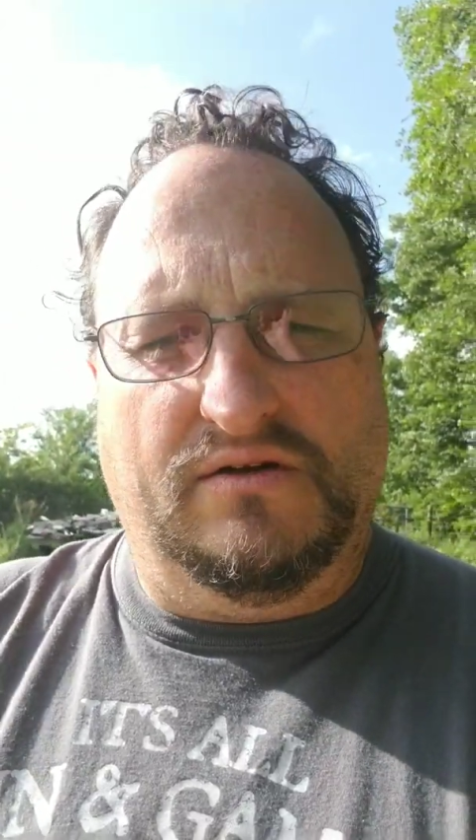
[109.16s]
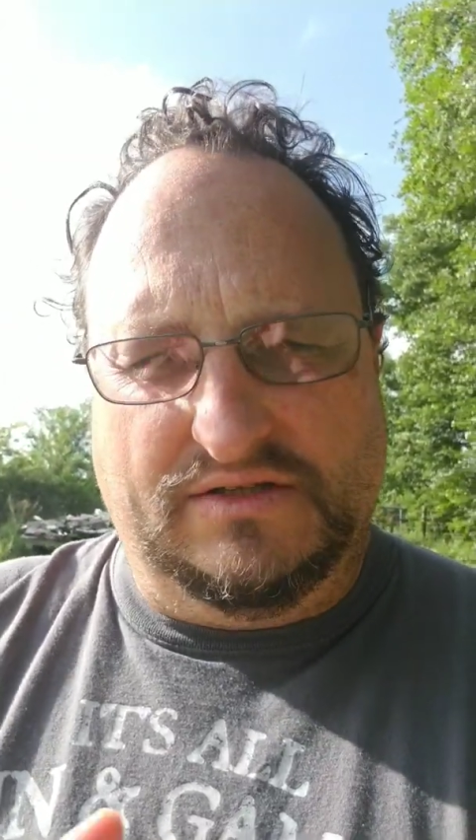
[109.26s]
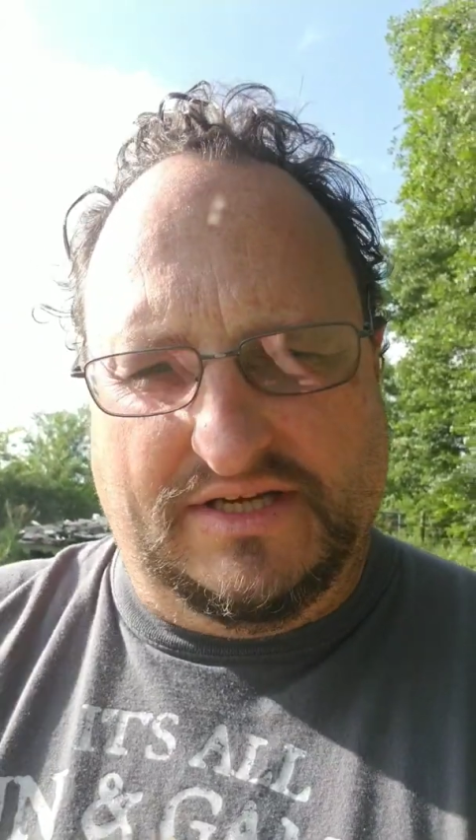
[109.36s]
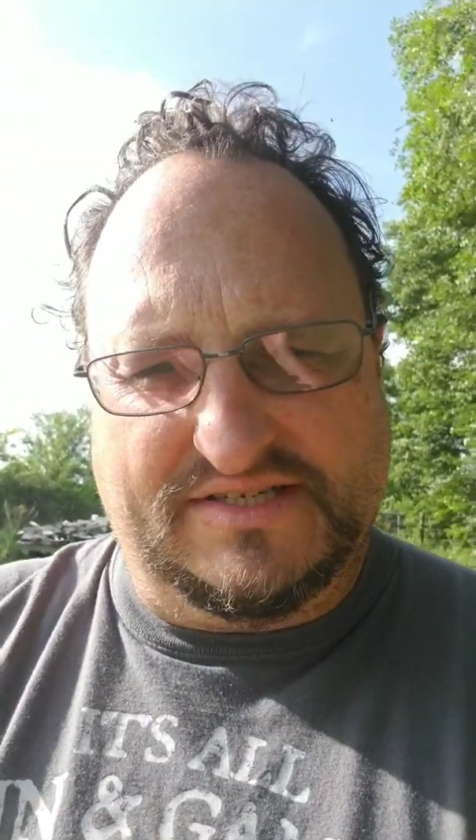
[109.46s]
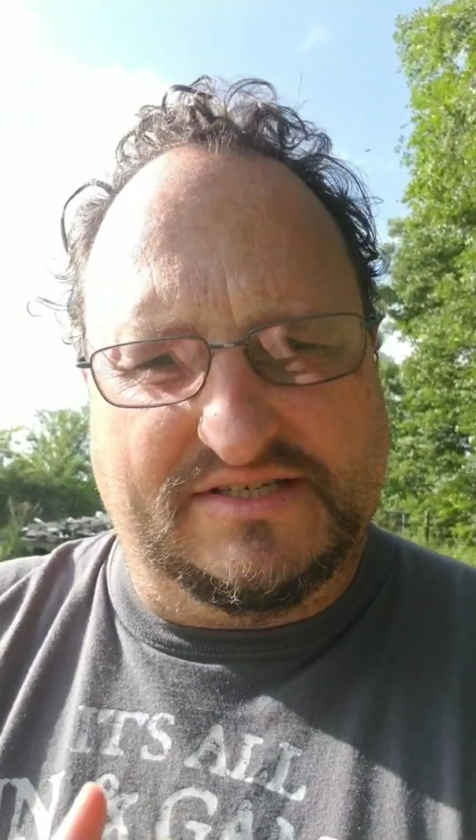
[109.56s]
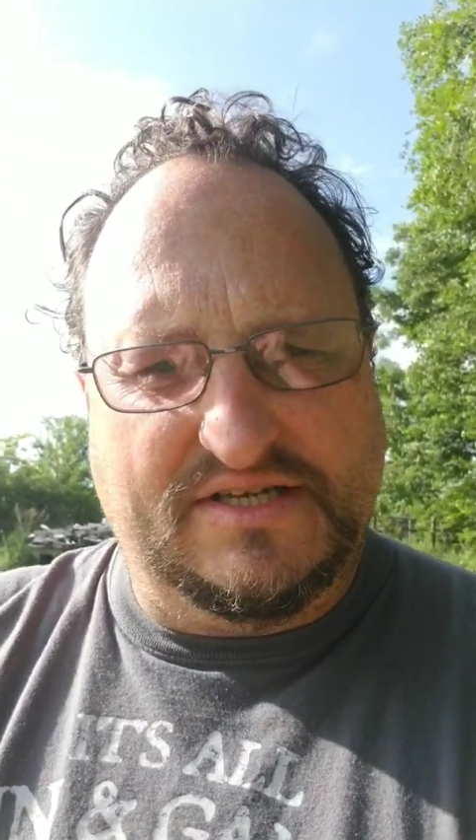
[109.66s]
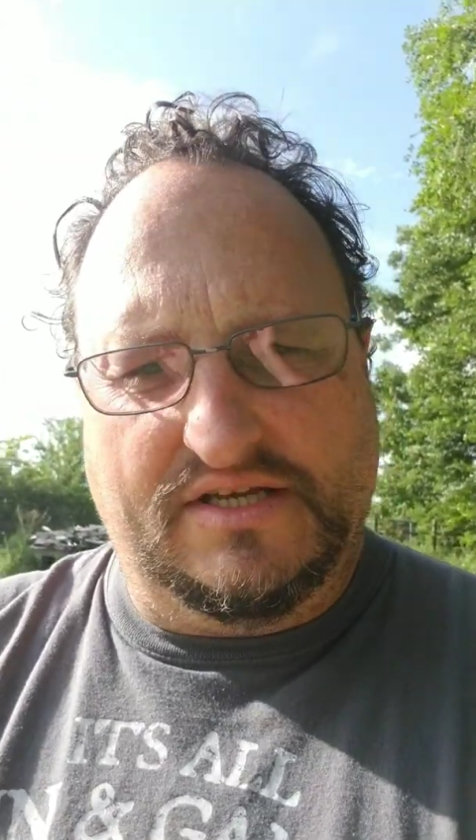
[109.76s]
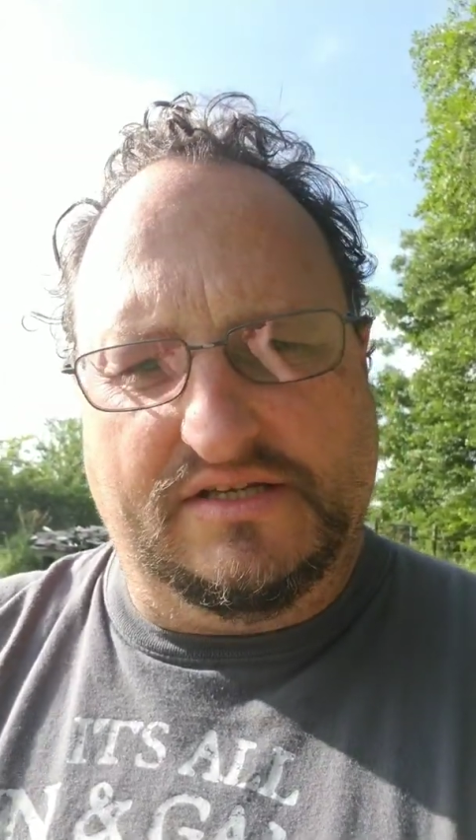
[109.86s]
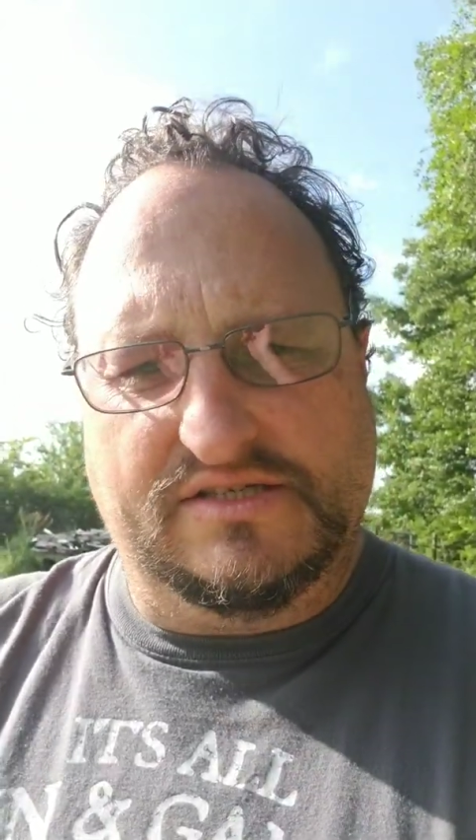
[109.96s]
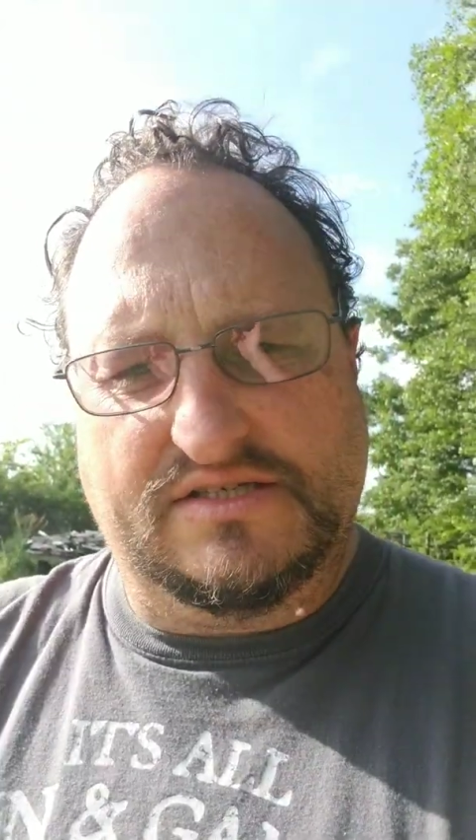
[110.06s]
Less than
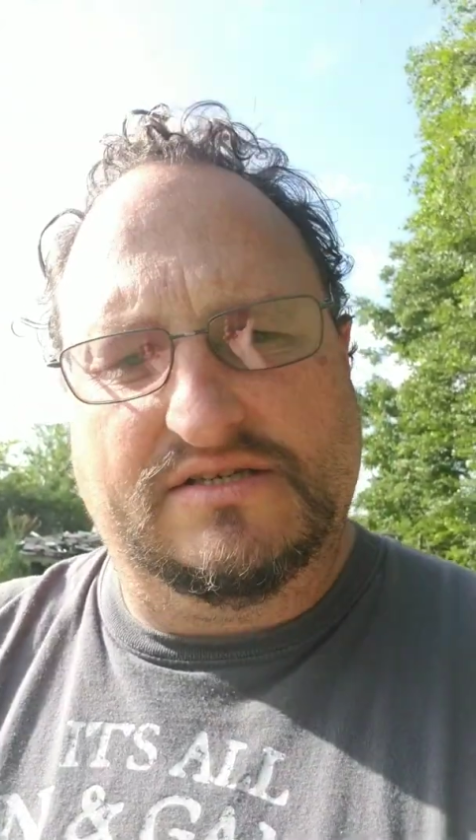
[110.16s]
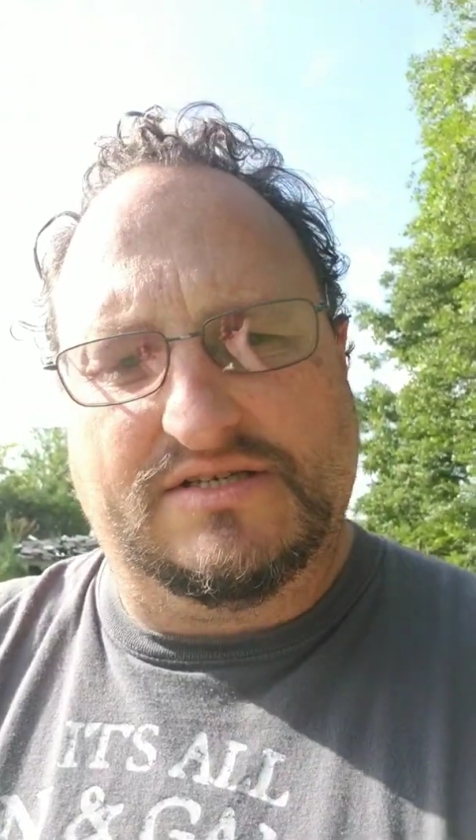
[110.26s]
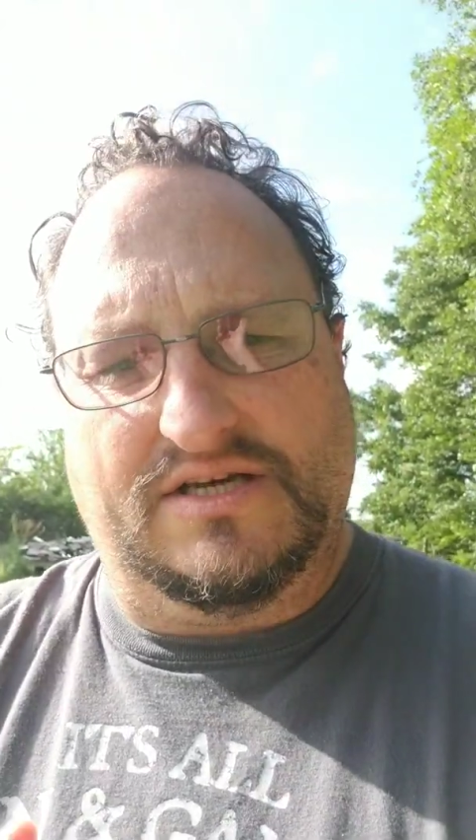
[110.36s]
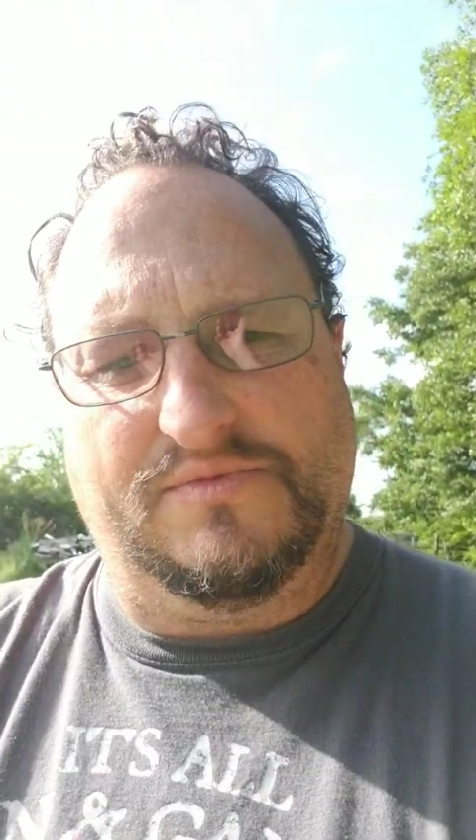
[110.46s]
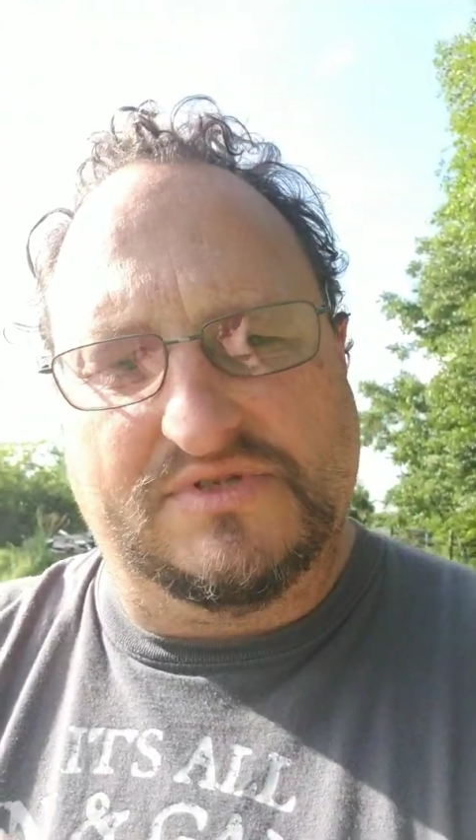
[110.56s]
10 is times